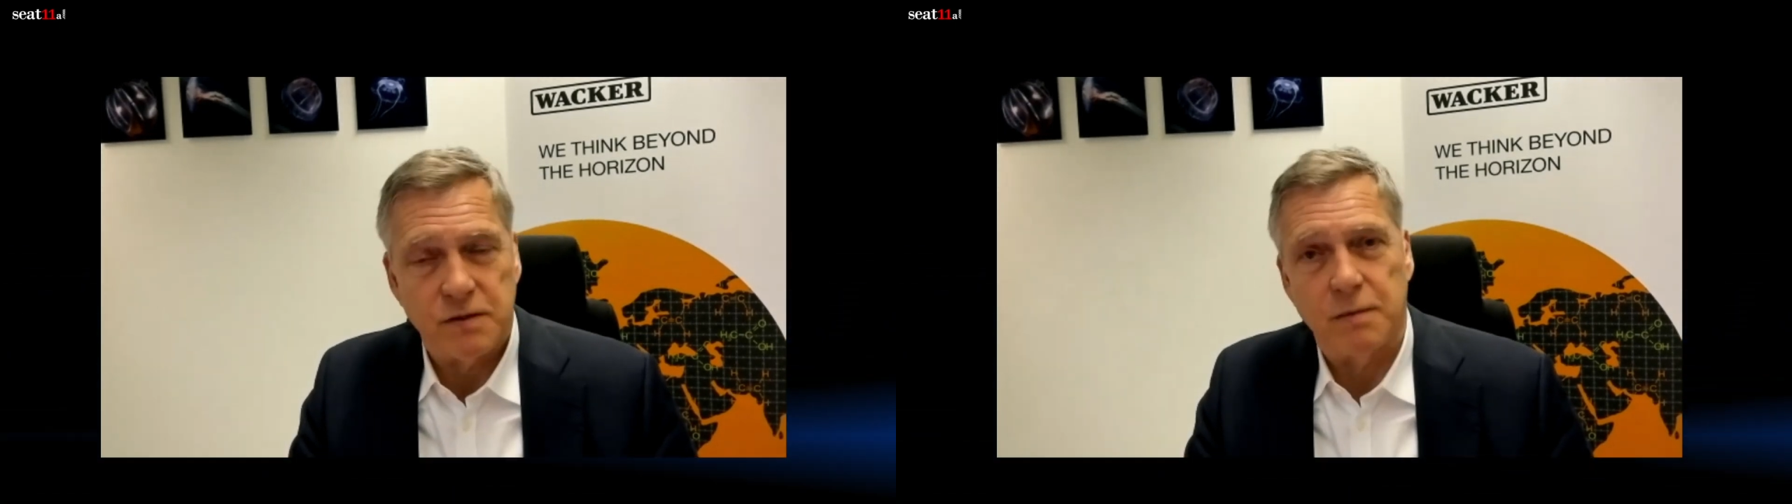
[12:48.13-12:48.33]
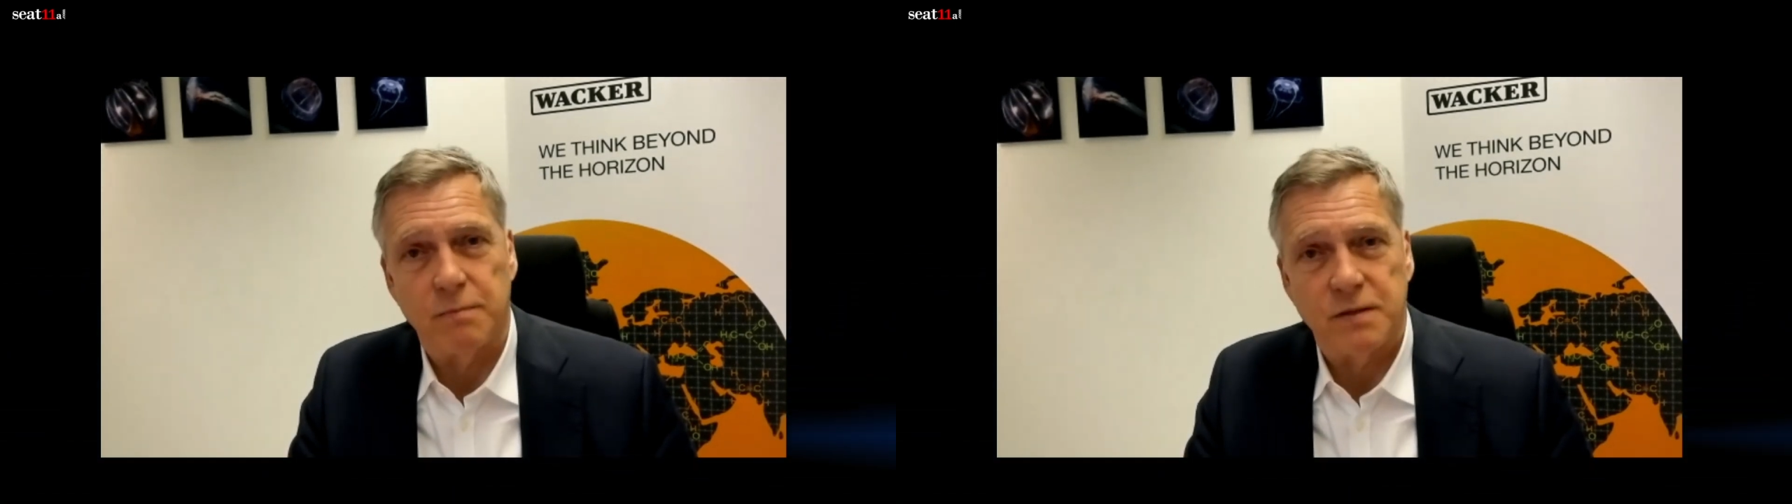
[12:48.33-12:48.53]

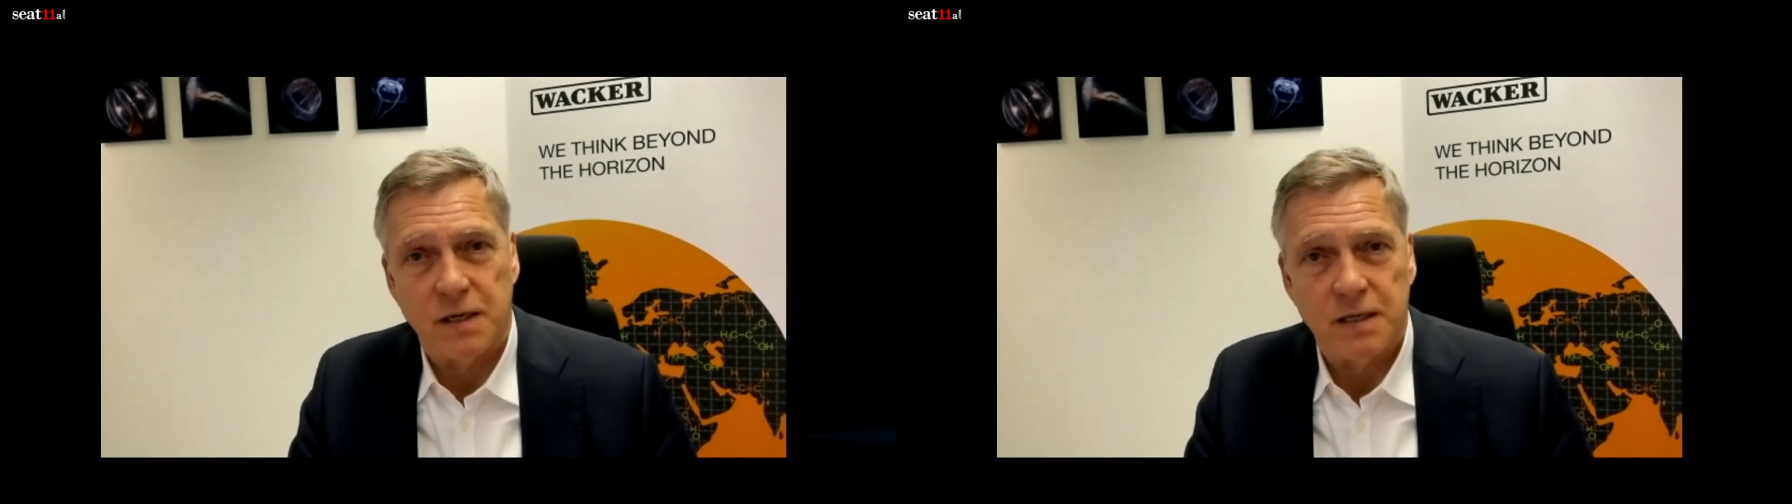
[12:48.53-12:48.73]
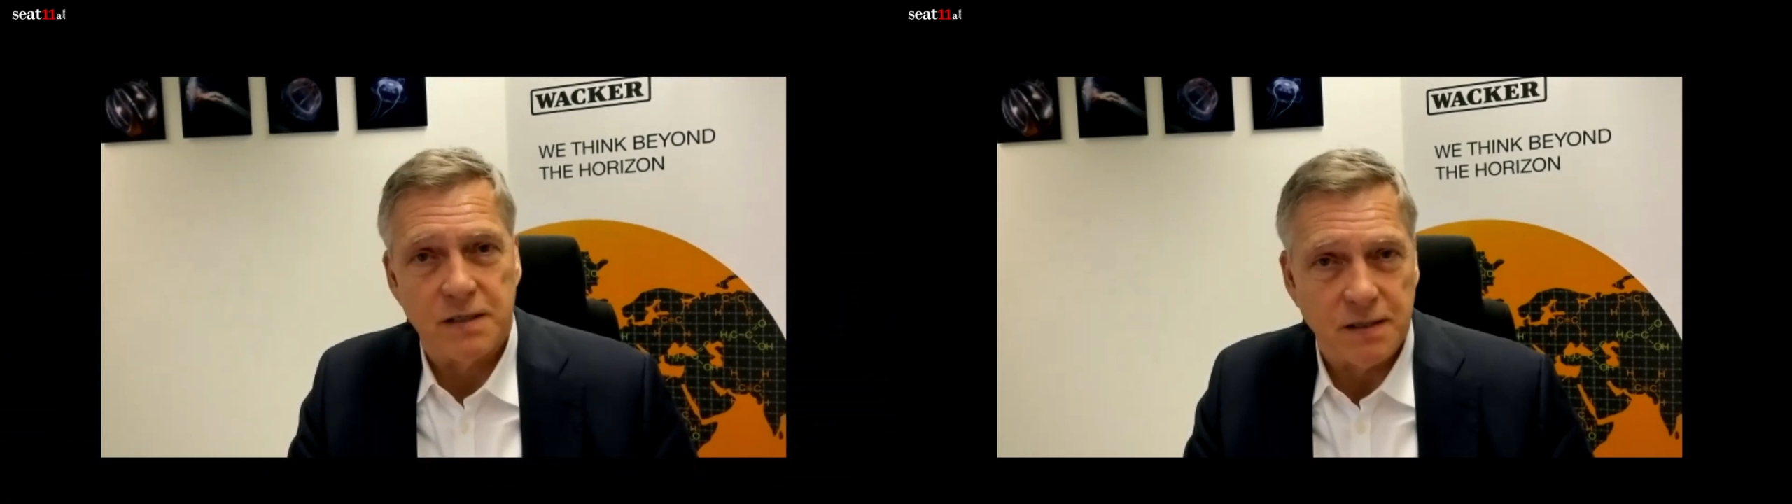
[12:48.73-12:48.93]
some
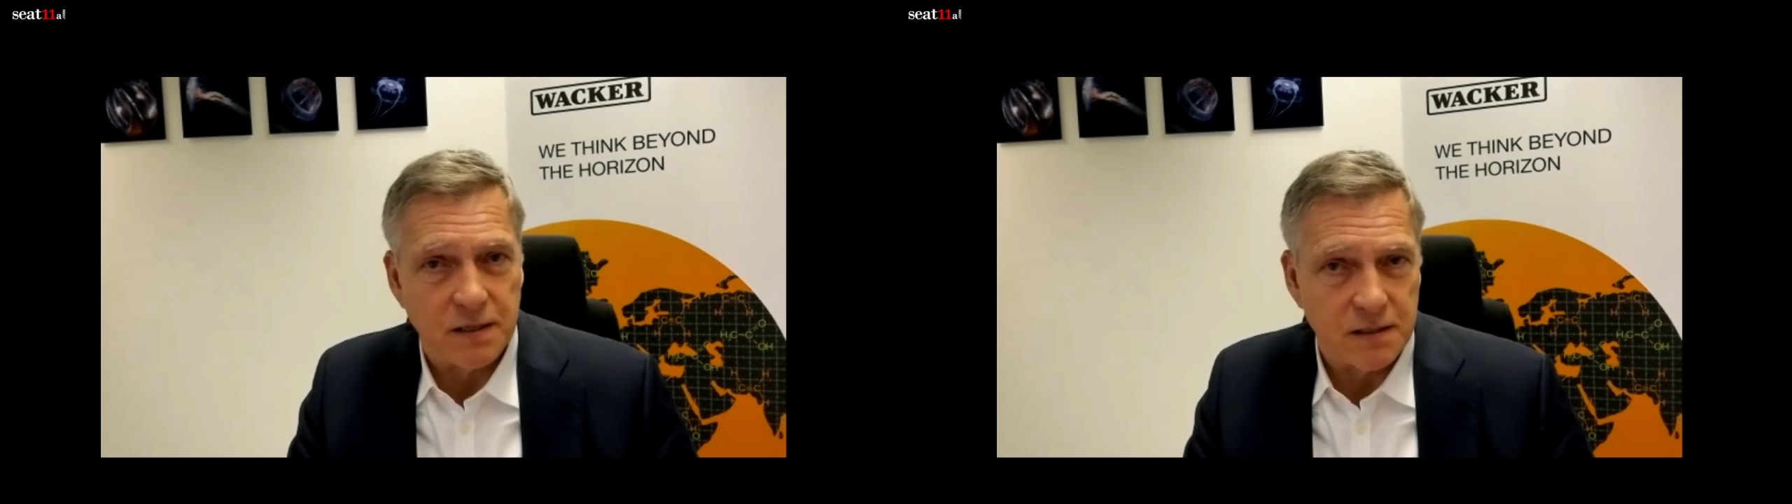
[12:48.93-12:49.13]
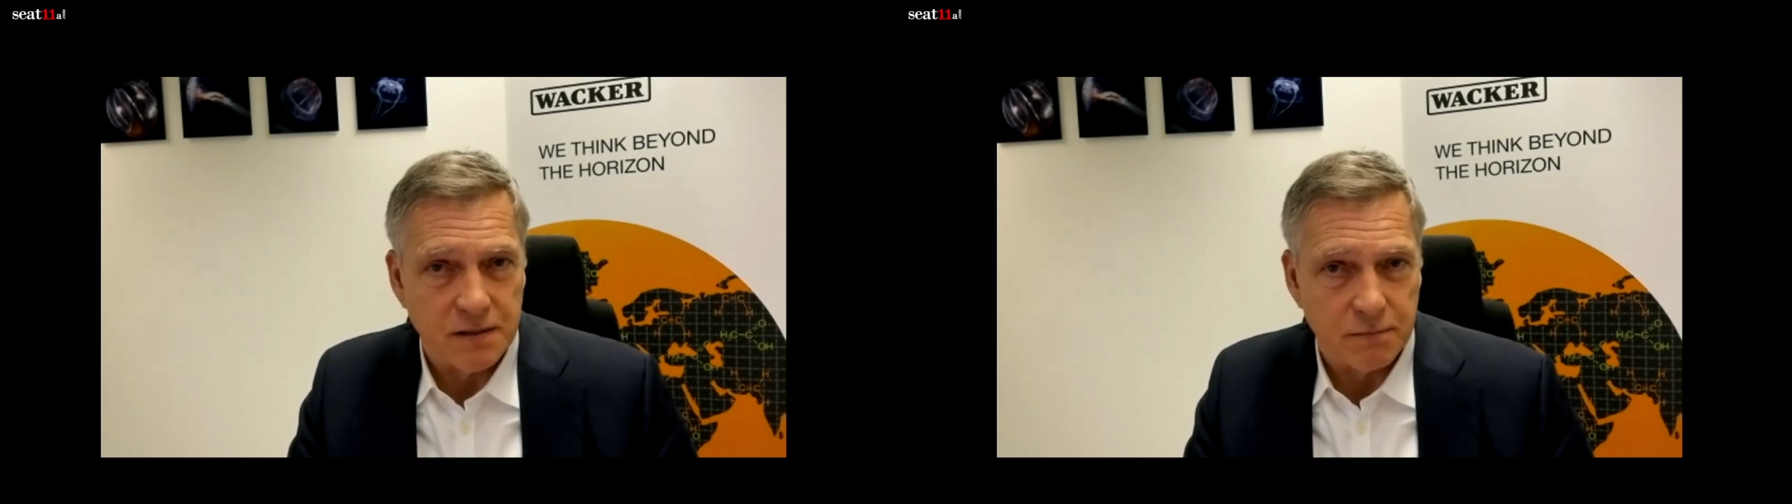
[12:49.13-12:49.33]
signs that
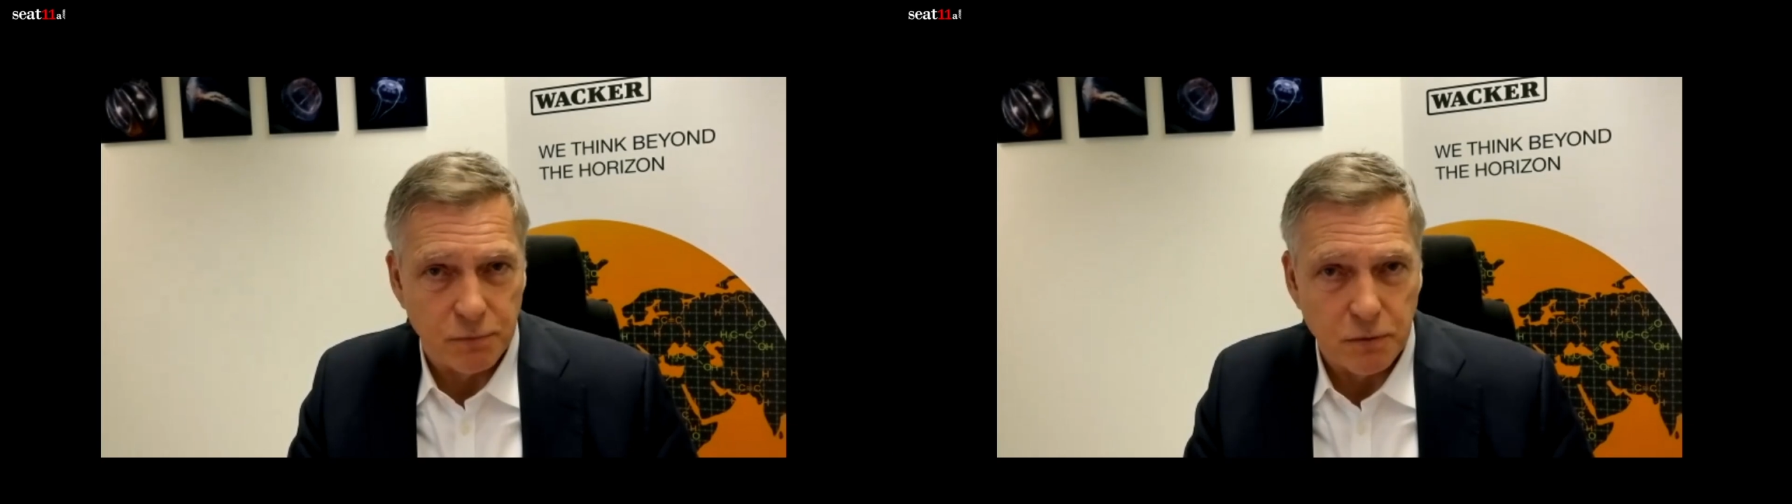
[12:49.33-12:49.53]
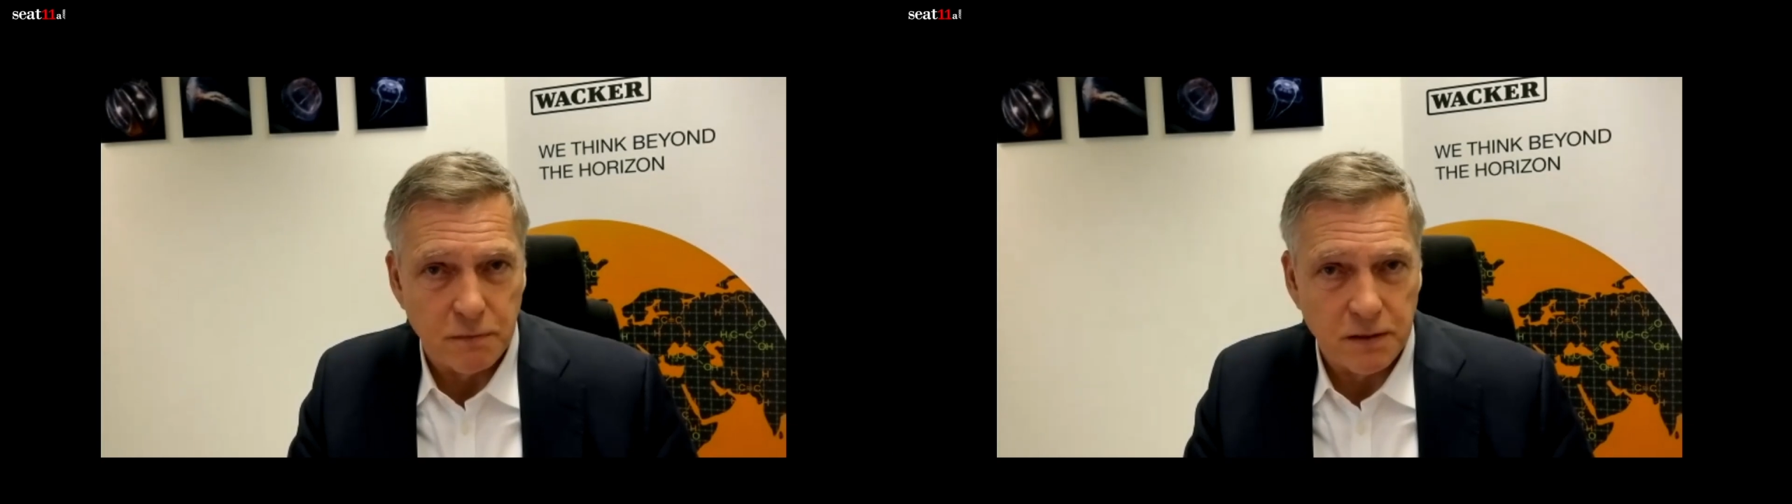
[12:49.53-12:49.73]
it's
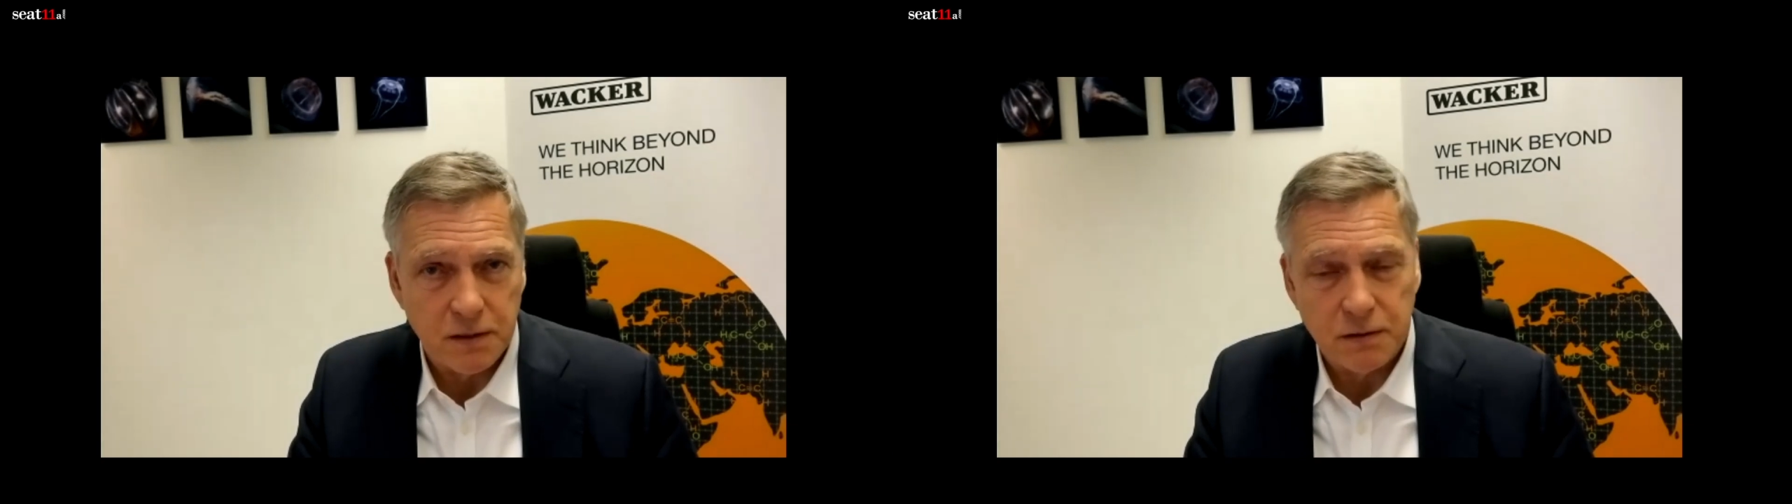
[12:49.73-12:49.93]
improving